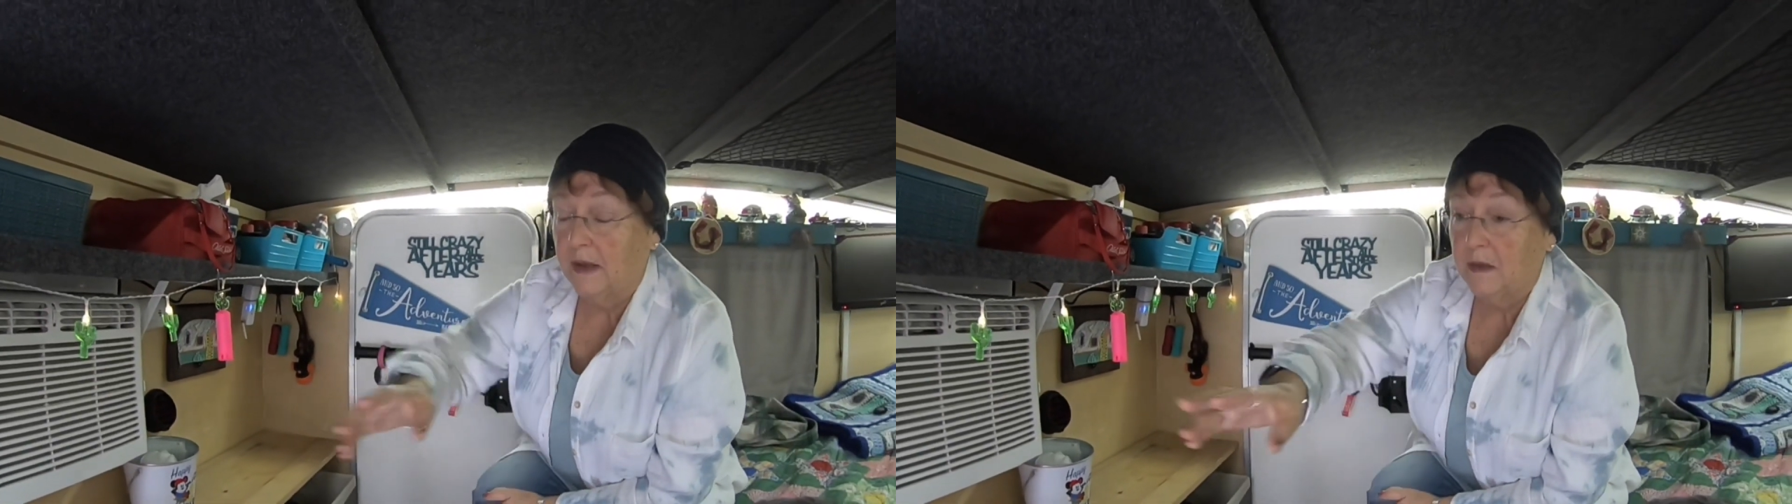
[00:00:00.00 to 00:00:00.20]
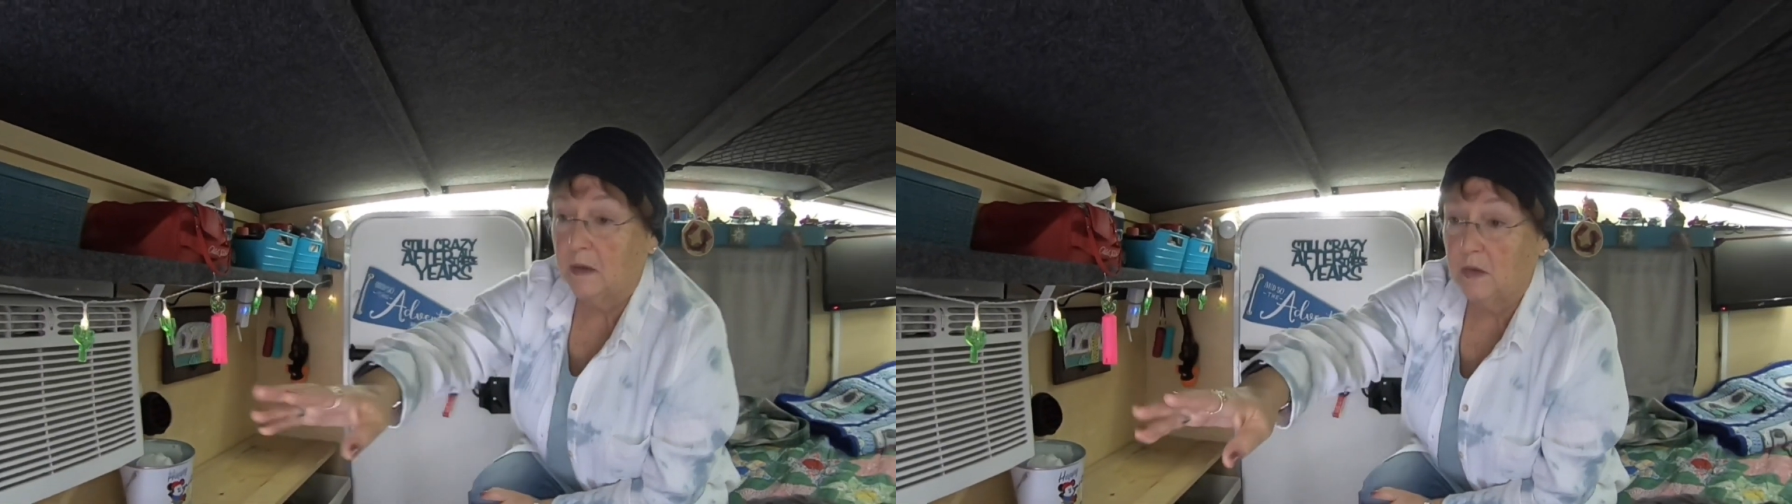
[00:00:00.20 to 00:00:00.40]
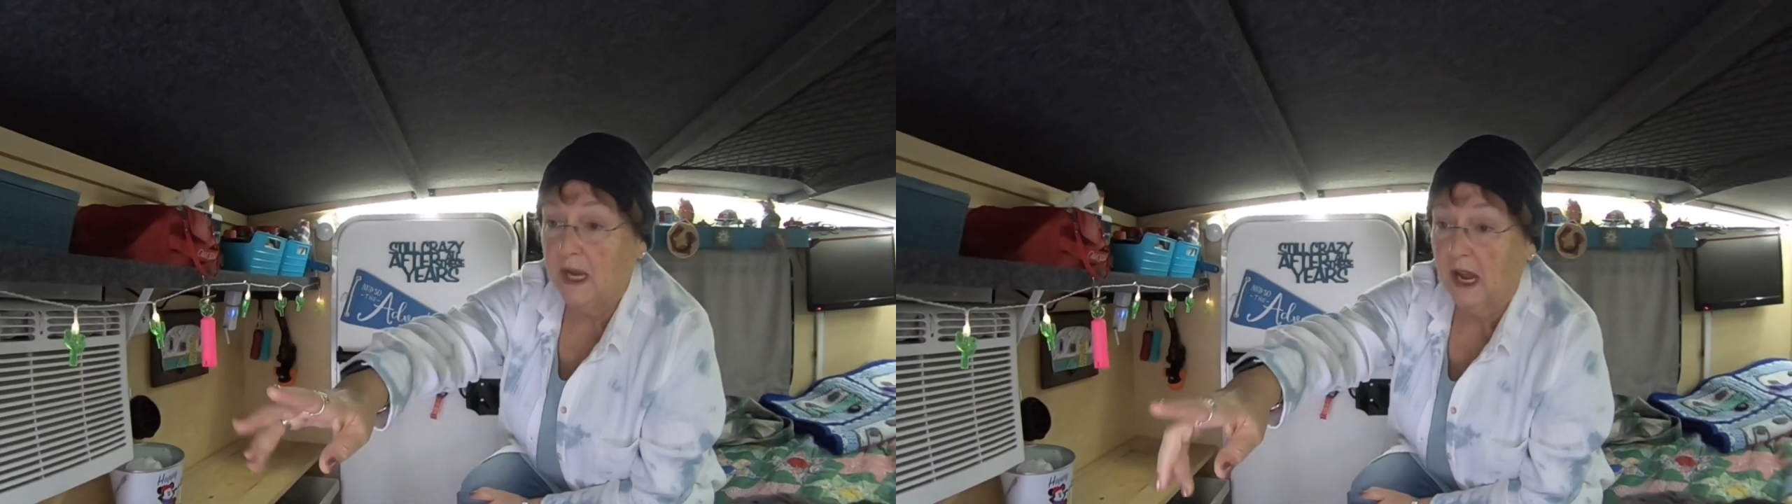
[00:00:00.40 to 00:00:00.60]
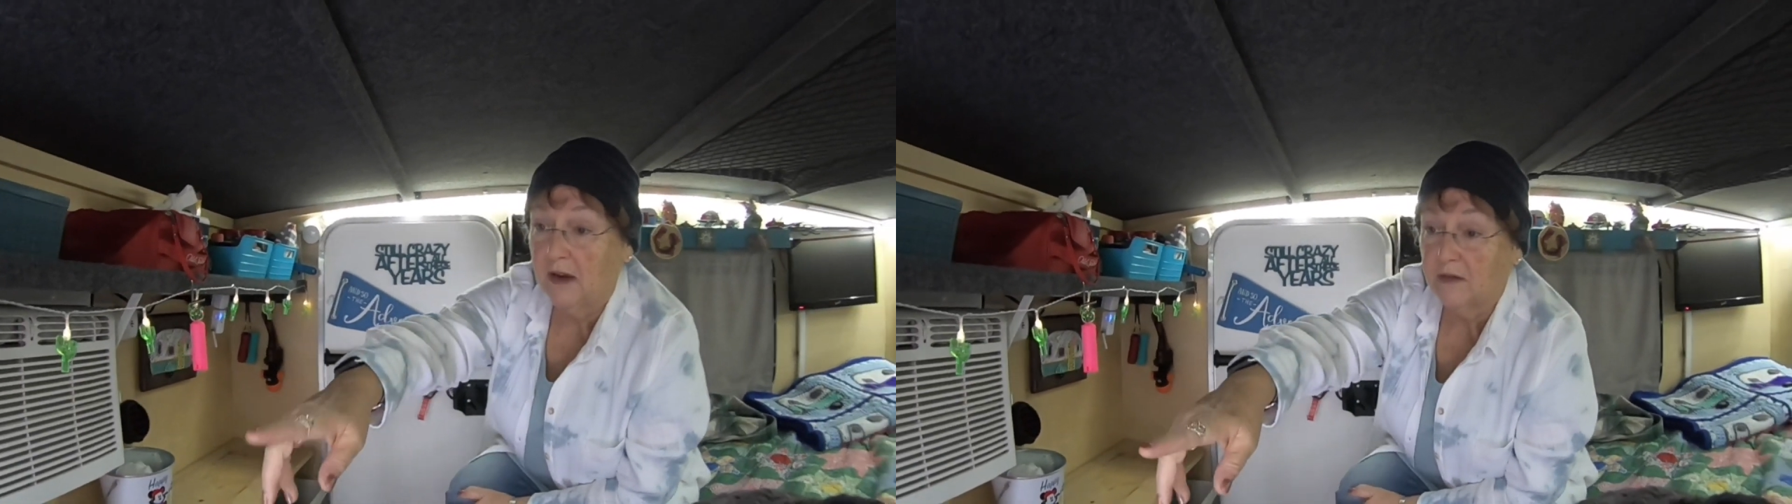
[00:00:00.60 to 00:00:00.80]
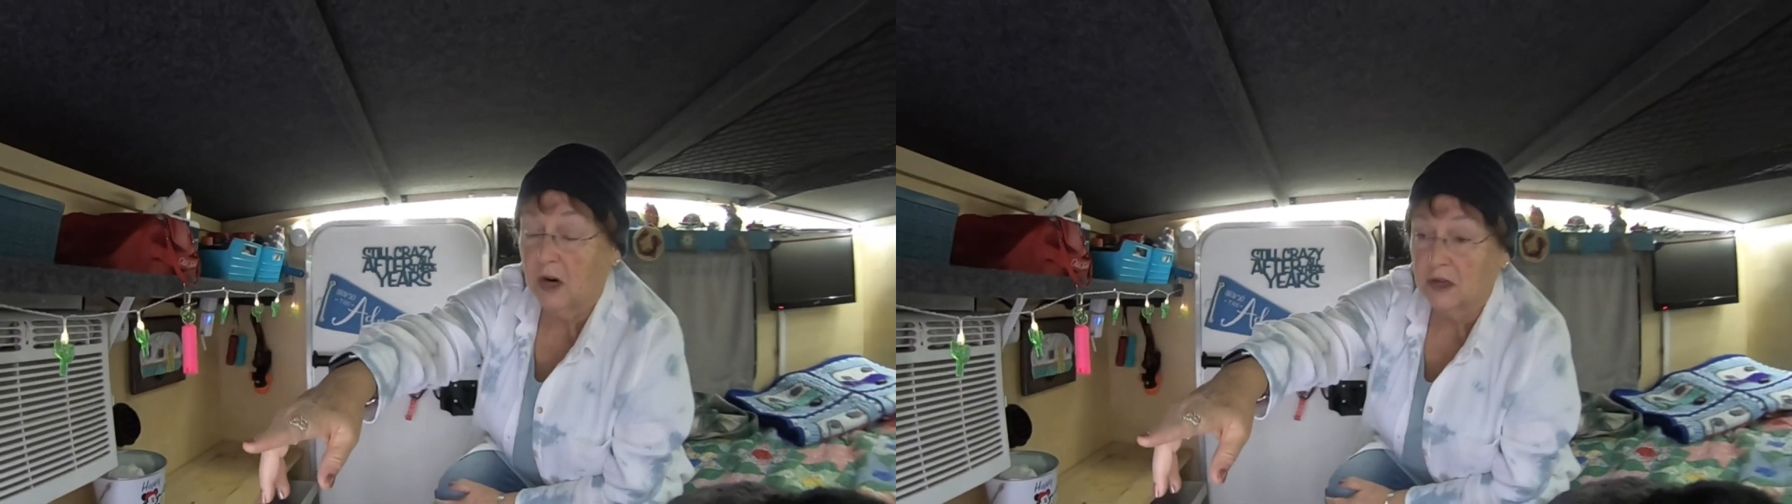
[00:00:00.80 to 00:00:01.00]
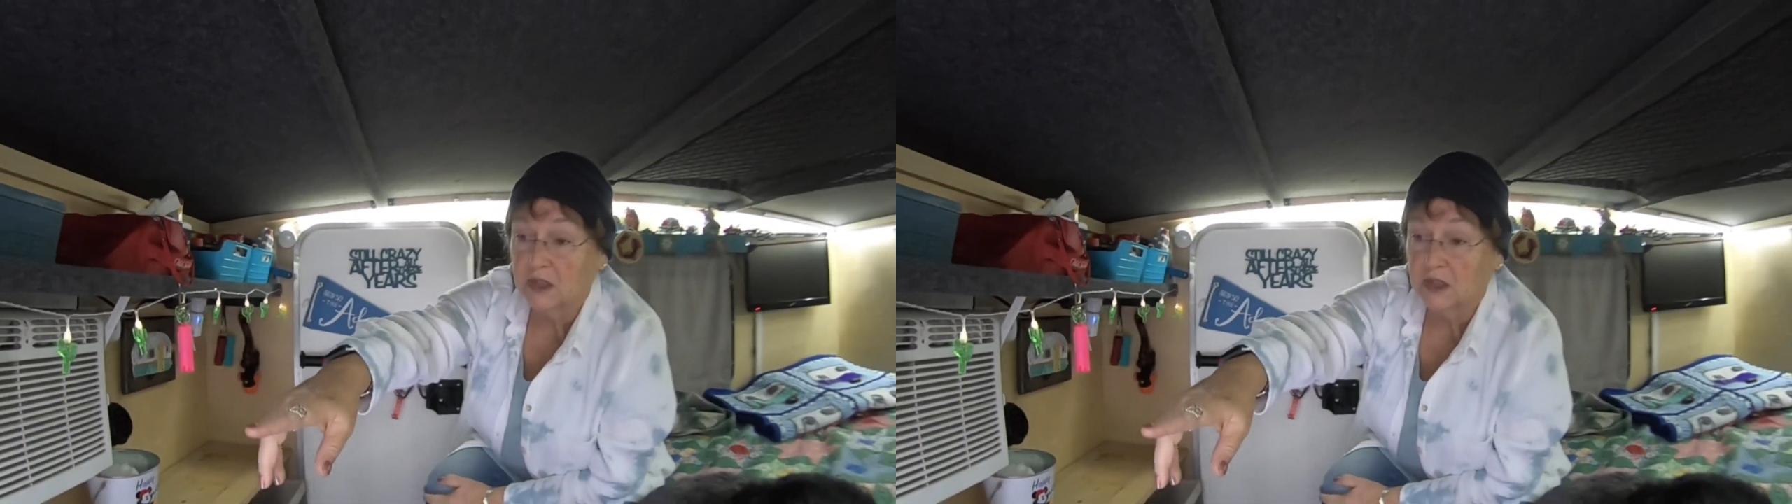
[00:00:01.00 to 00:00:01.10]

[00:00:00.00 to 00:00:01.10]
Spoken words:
And then we have our